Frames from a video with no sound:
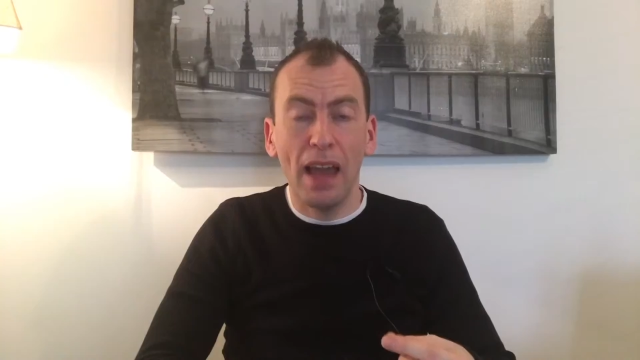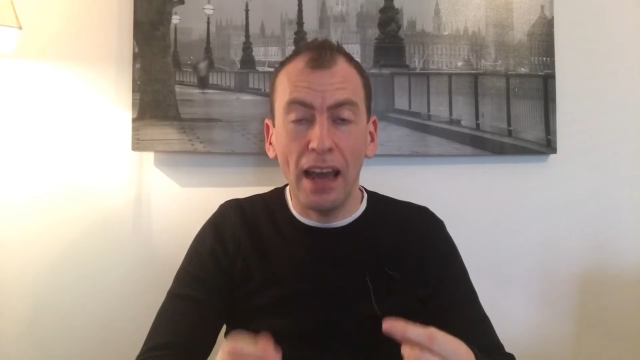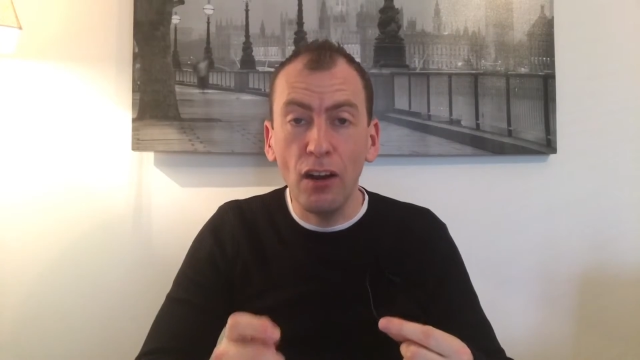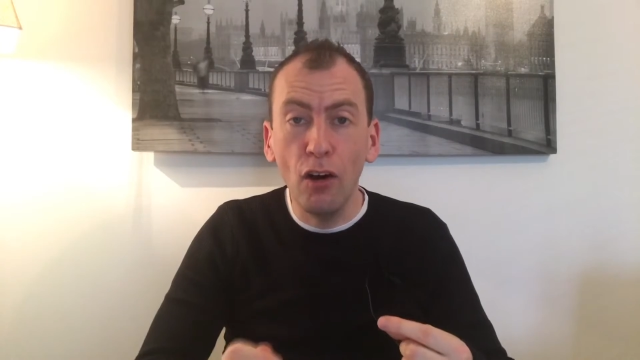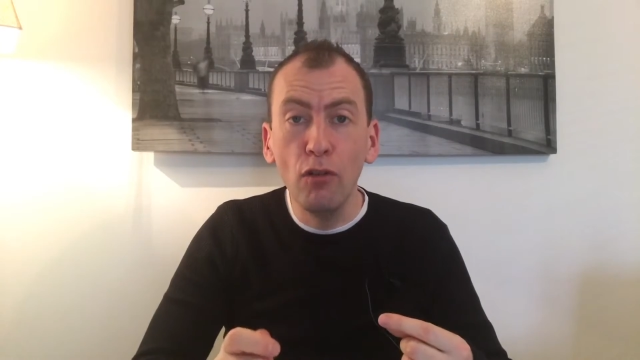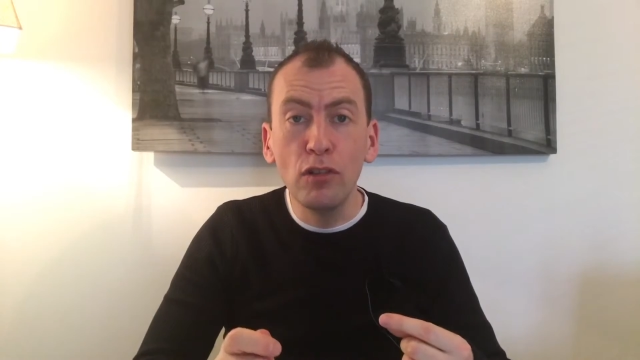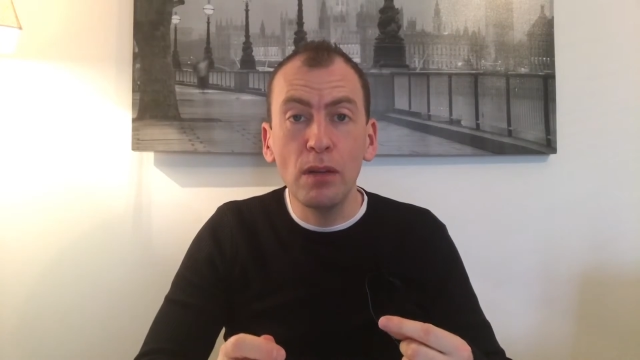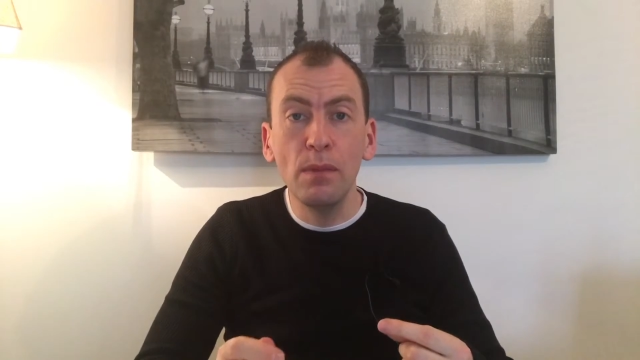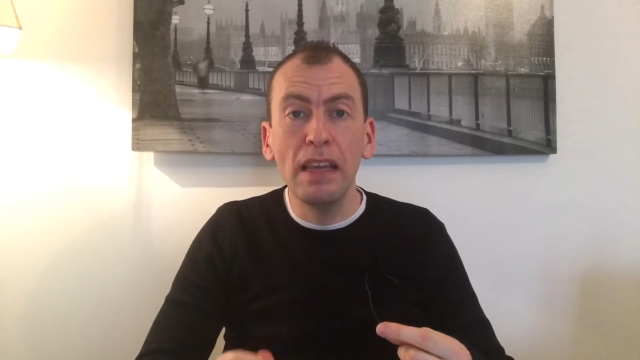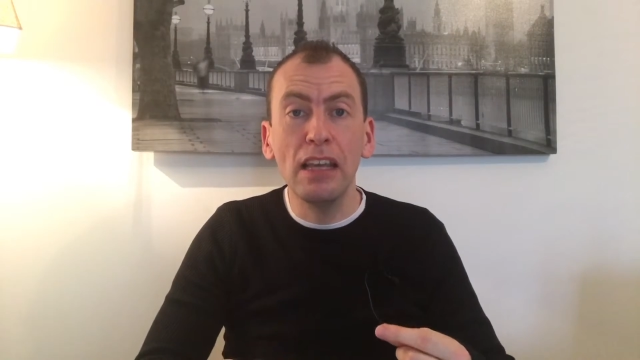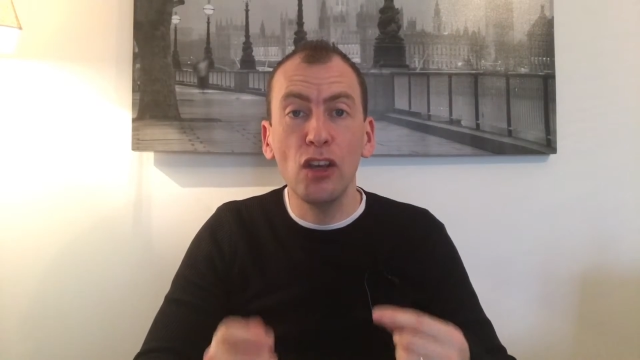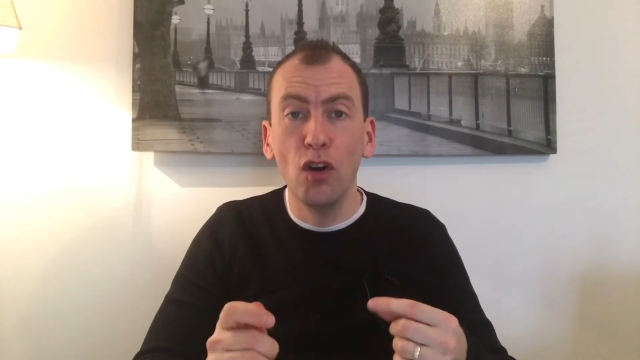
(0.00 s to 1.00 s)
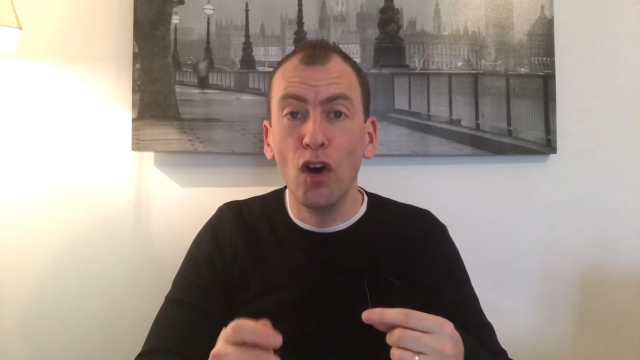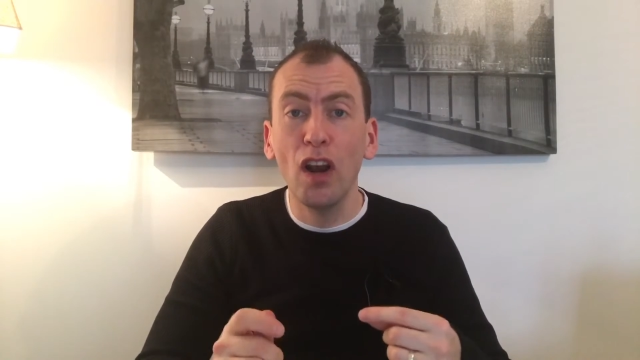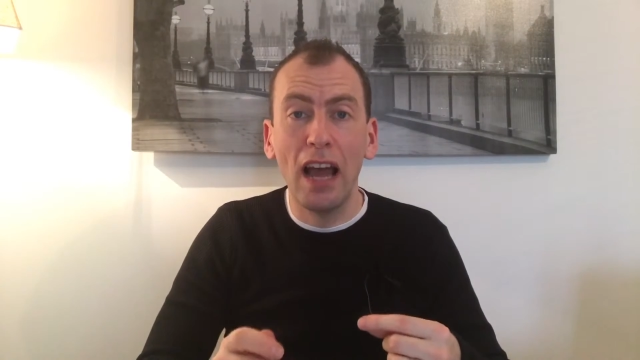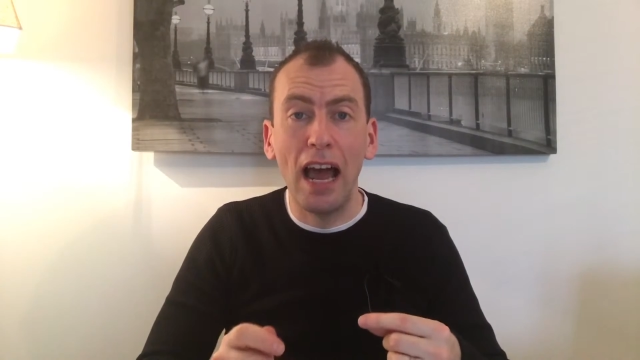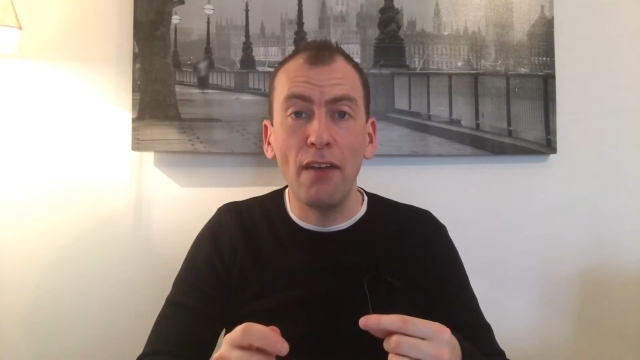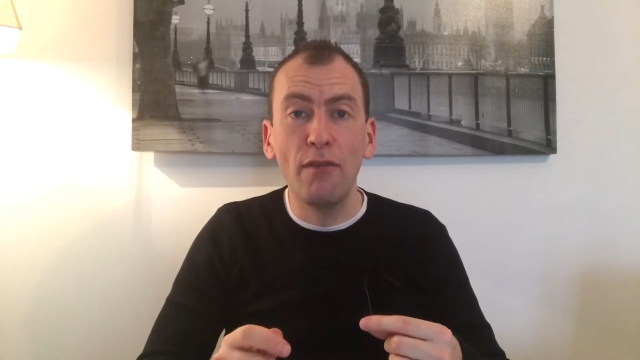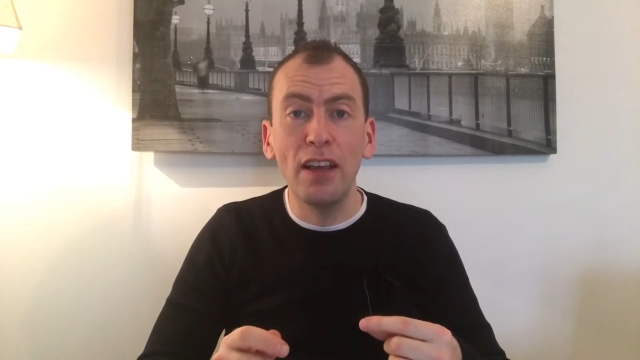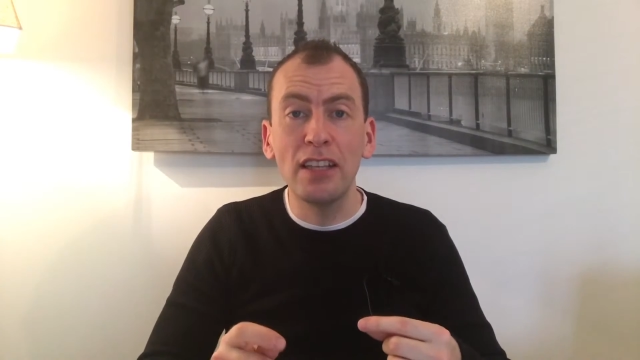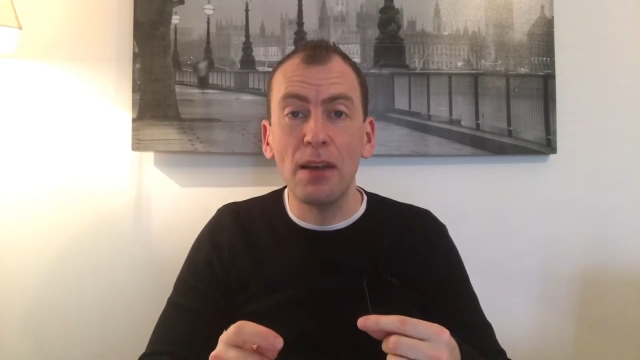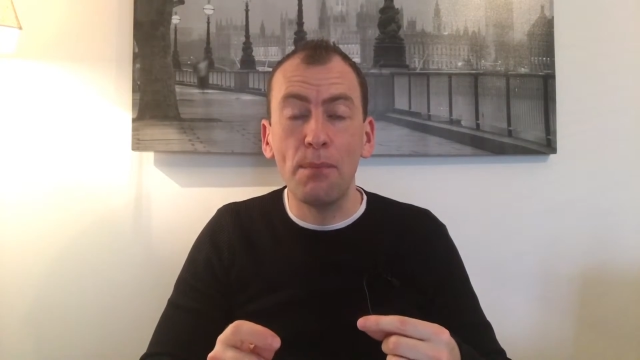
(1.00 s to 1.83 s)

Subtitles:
And ultimately, your life is